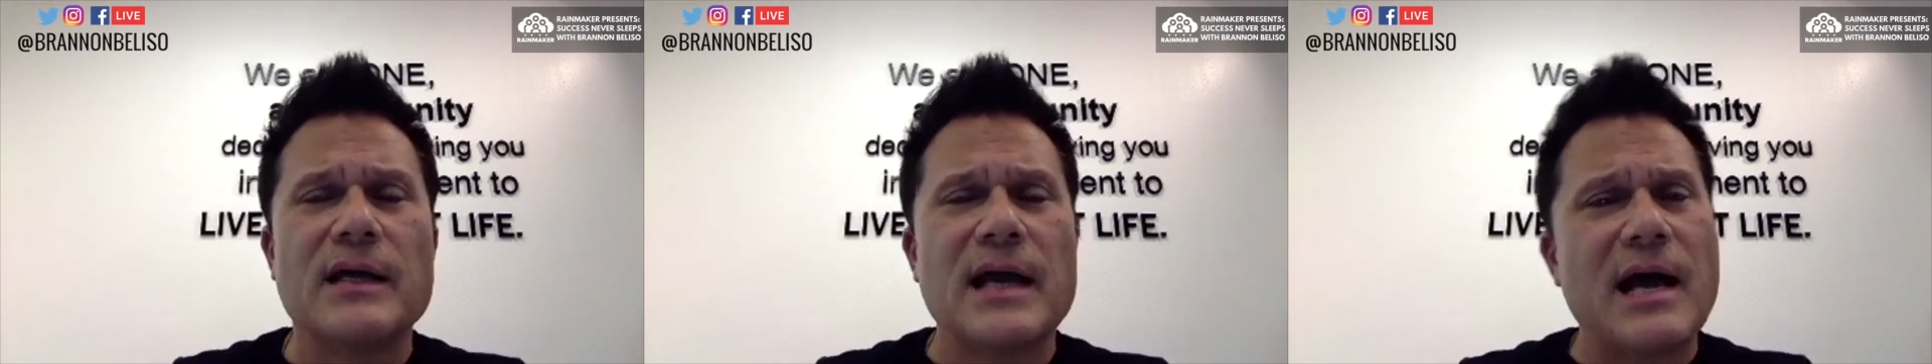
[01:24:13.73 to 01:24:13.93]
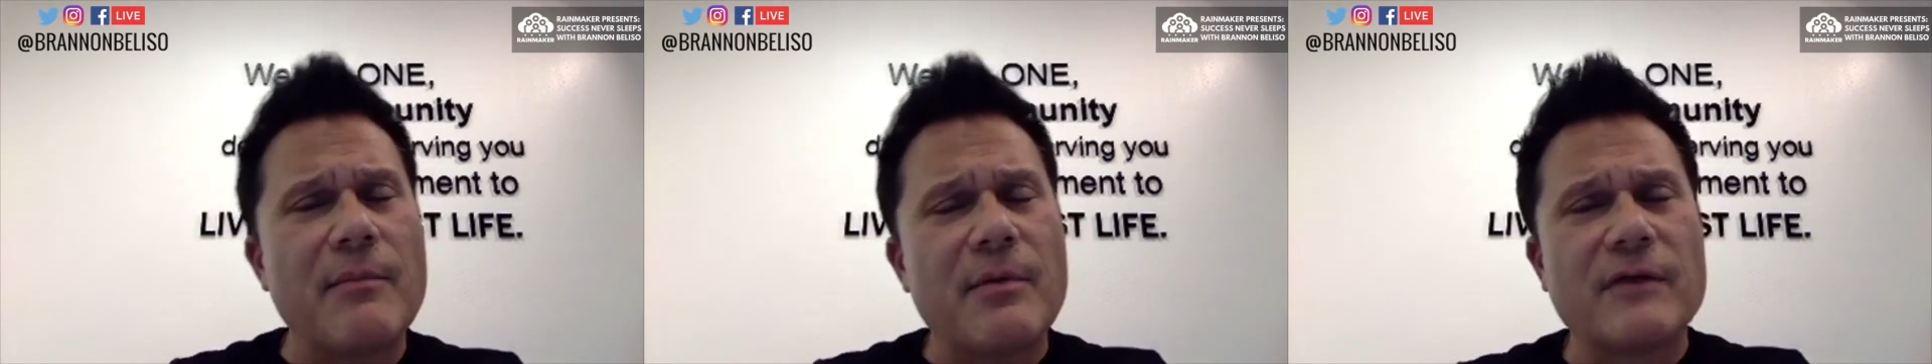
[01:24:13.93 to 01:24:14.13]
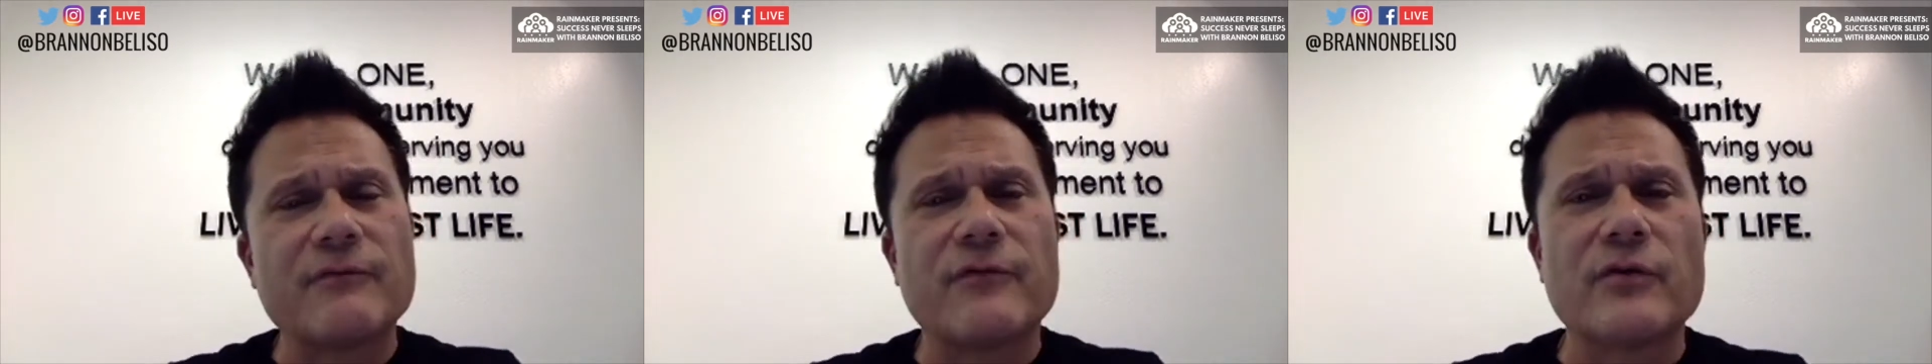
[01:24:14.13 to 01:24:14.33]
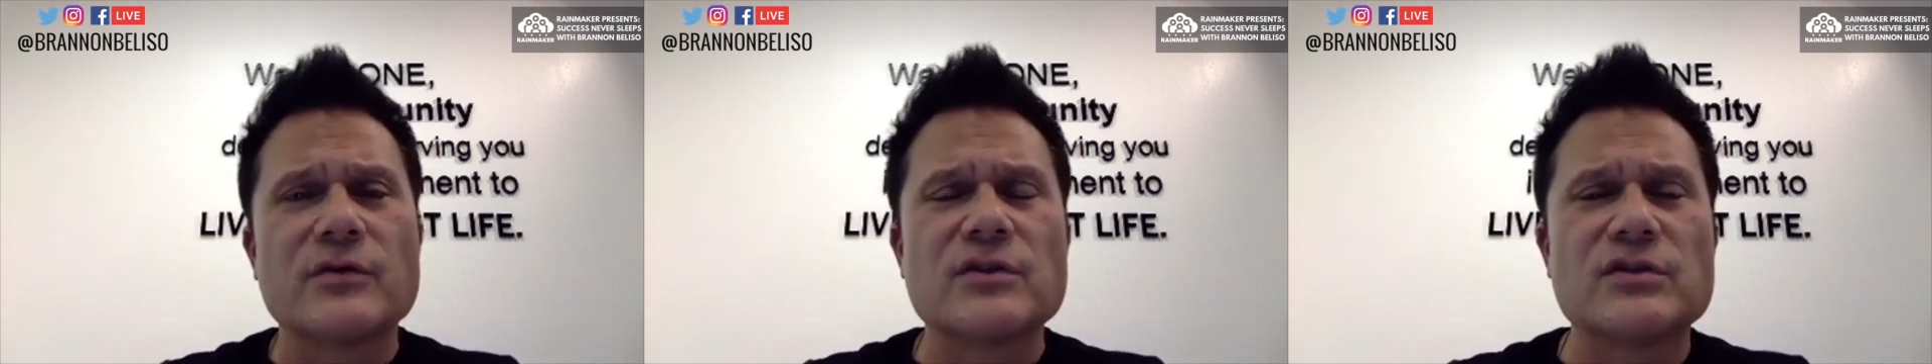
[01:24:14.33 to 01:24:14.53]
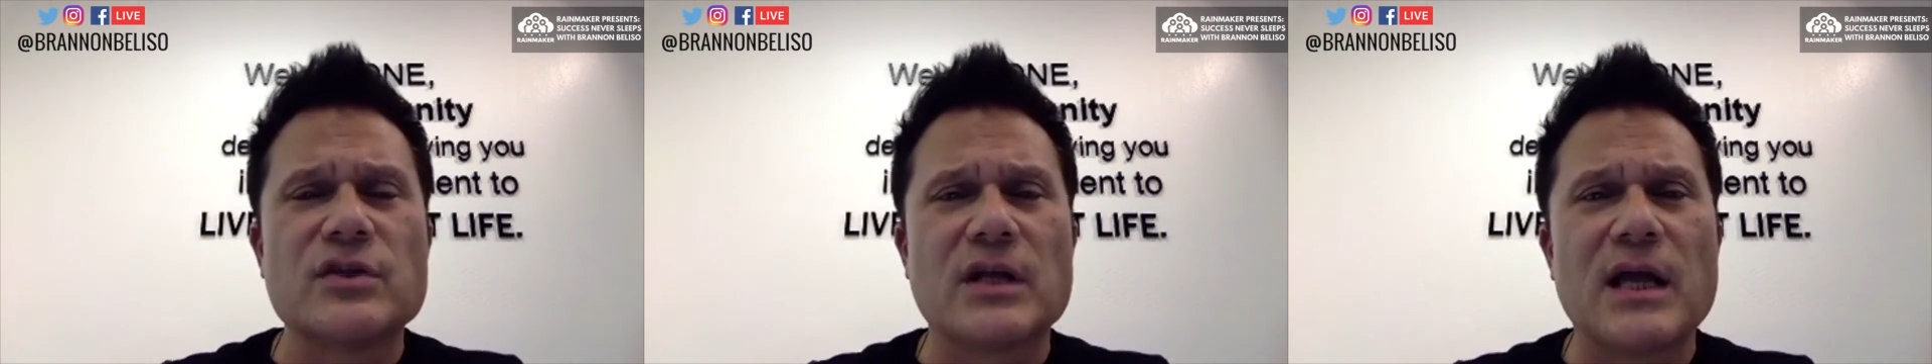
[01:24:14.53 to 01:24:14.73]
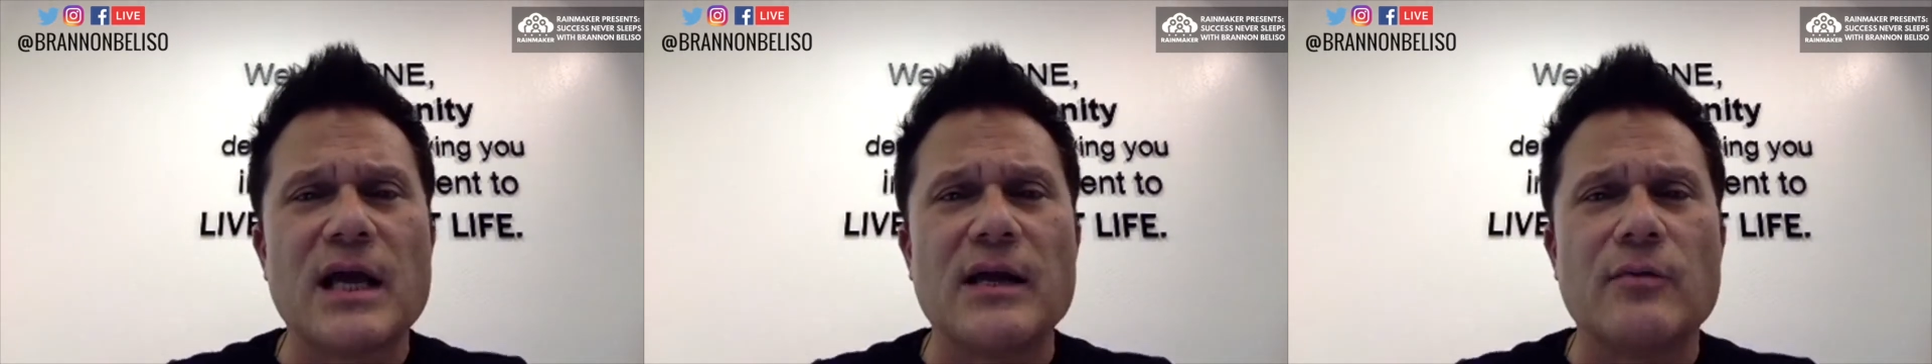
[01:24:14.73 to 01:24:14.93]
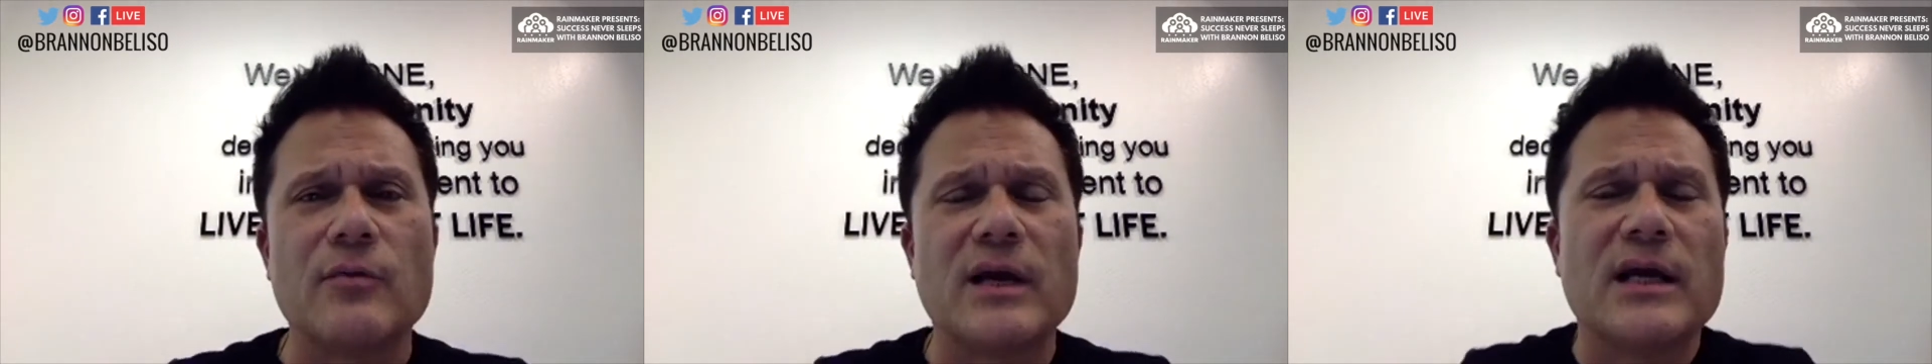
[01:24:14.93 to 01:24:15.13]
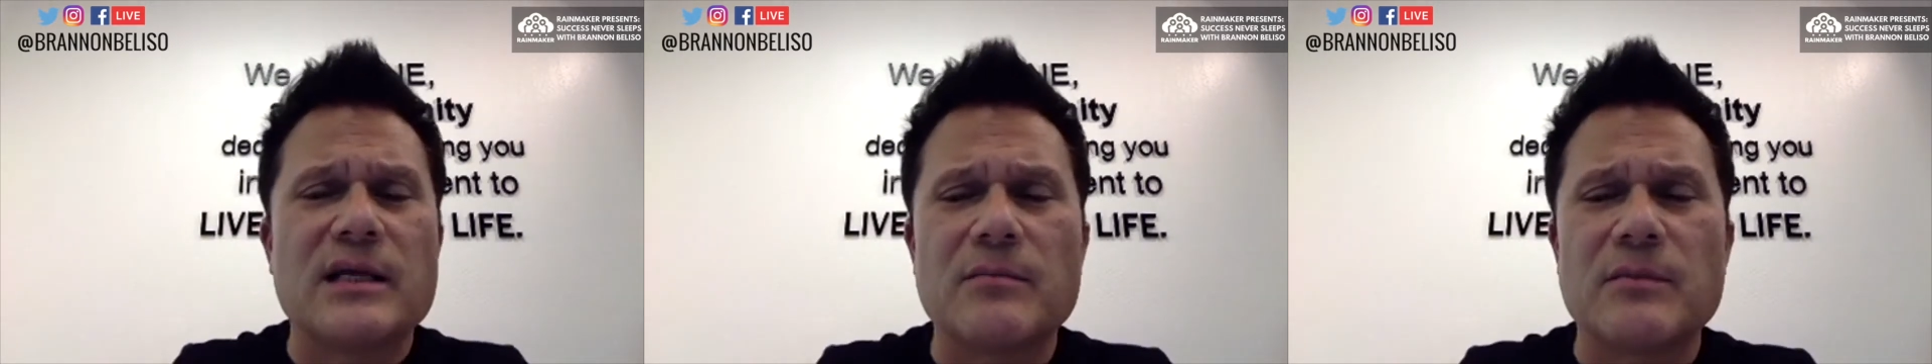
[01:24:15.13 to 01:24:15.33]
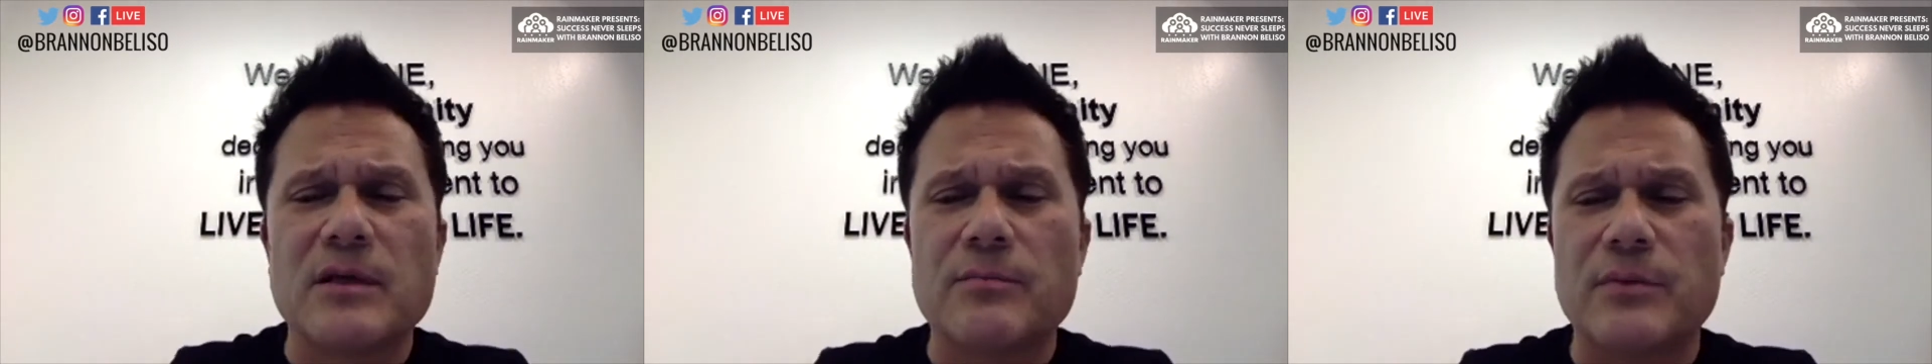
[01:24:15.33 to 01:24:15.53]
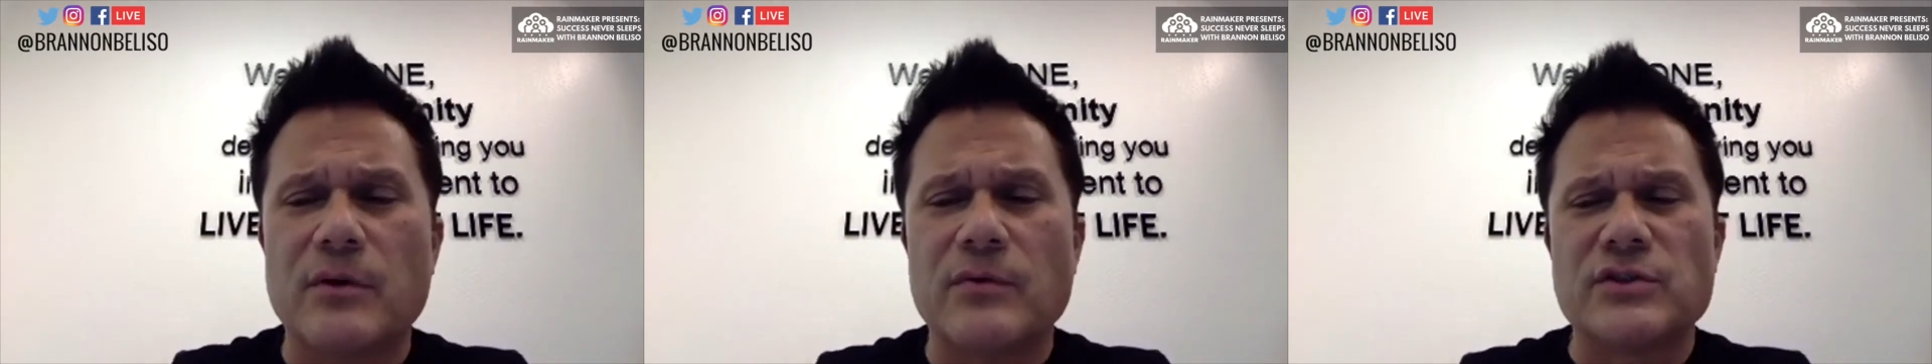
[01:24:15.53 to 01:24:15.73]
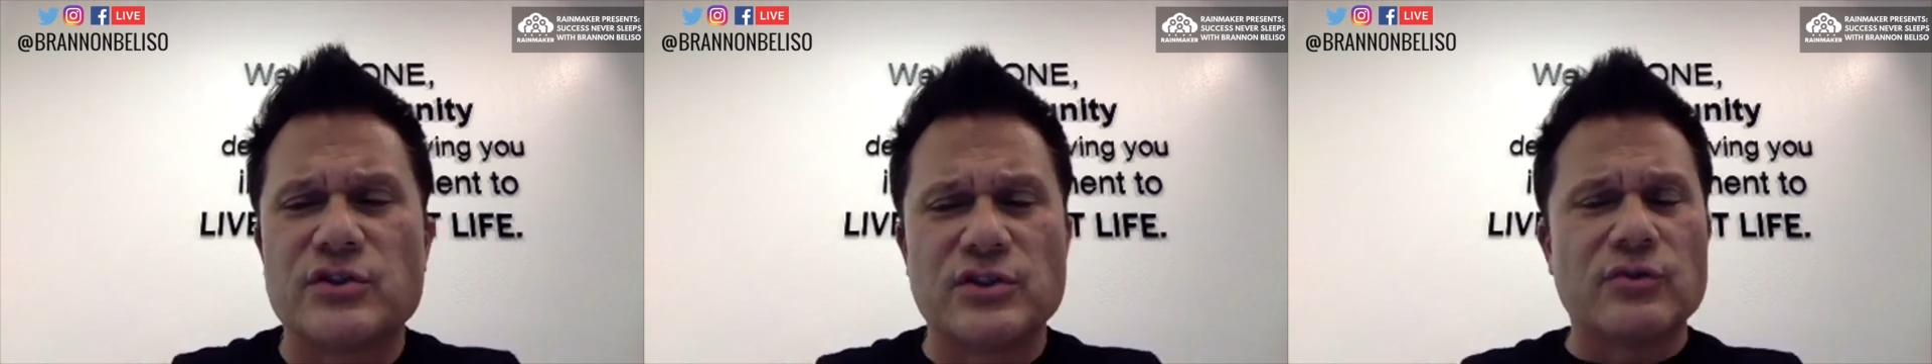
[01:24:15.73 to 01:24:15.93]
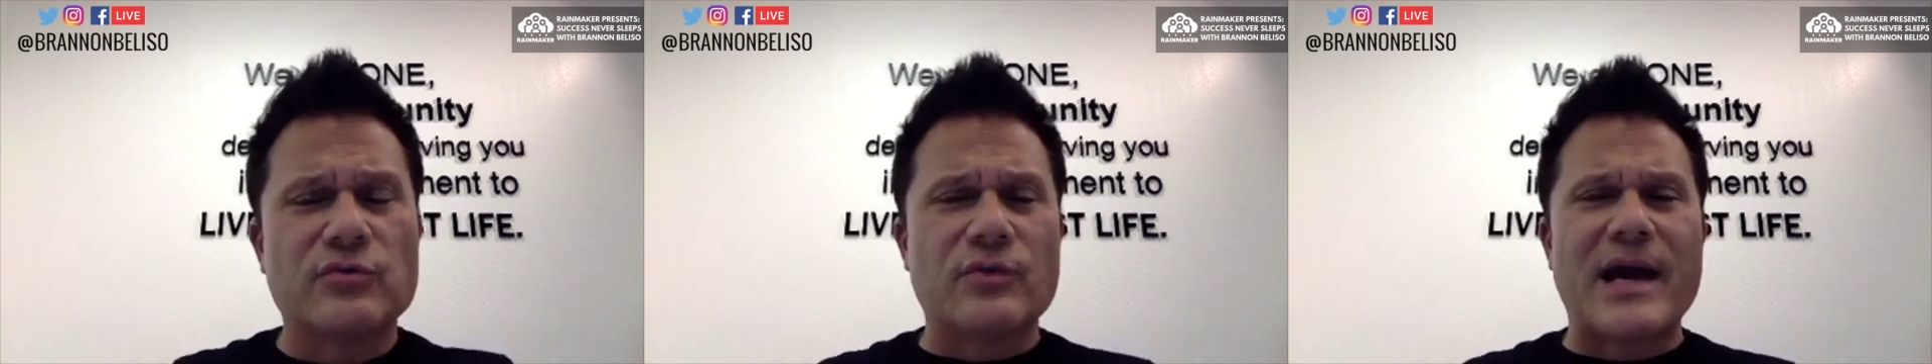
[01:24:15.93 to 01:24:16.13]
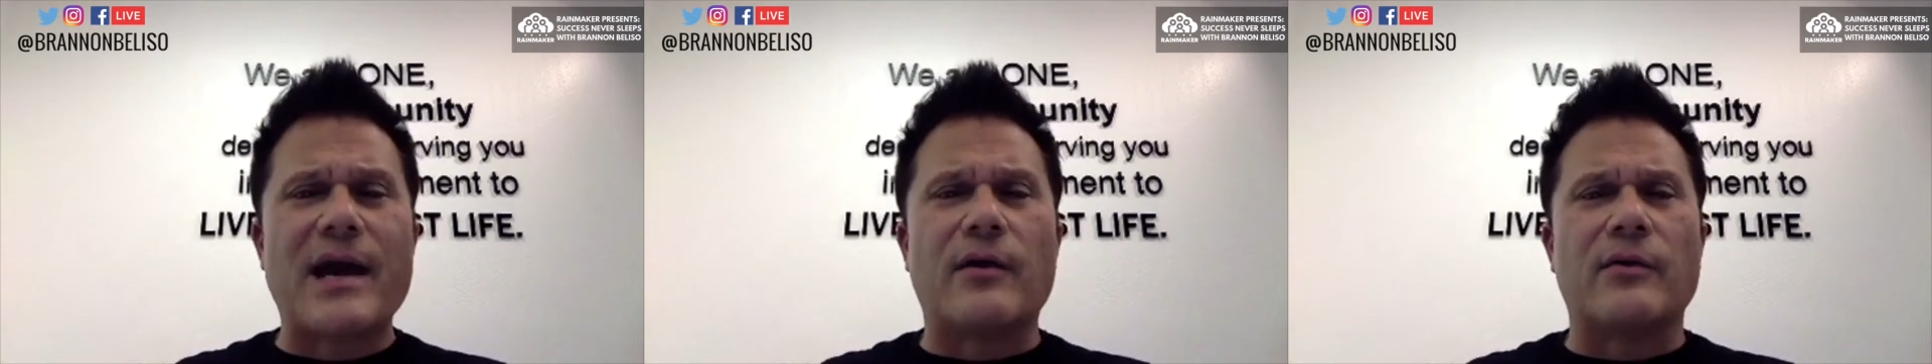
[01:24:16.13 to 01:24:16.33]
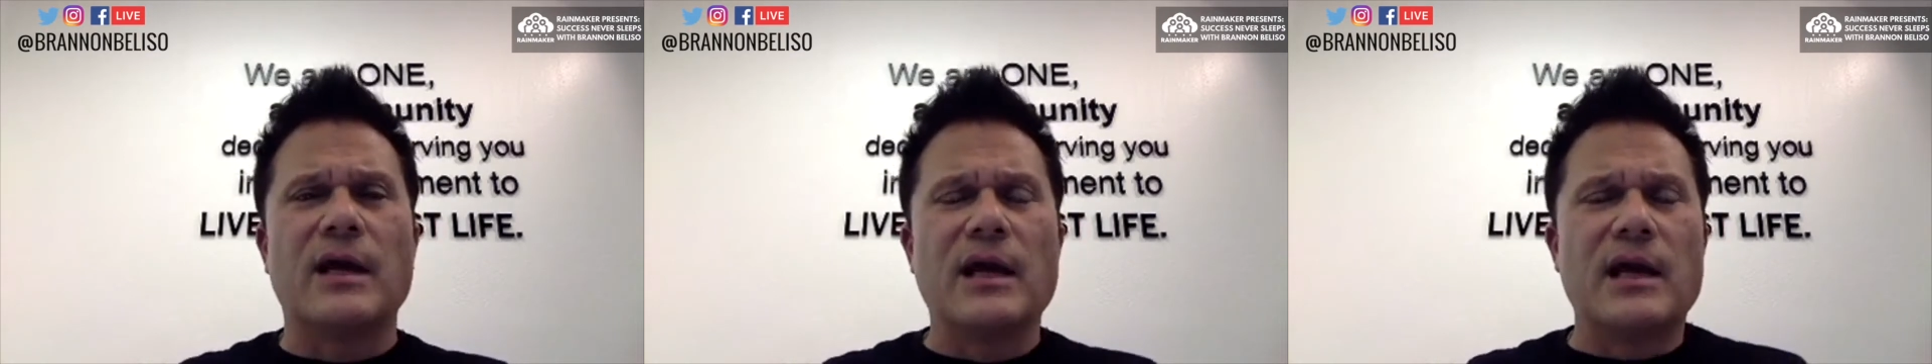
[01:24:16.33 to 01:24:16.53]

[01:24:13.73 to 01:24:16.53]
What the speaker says: How about 4th of July? Why not give me a bonus year round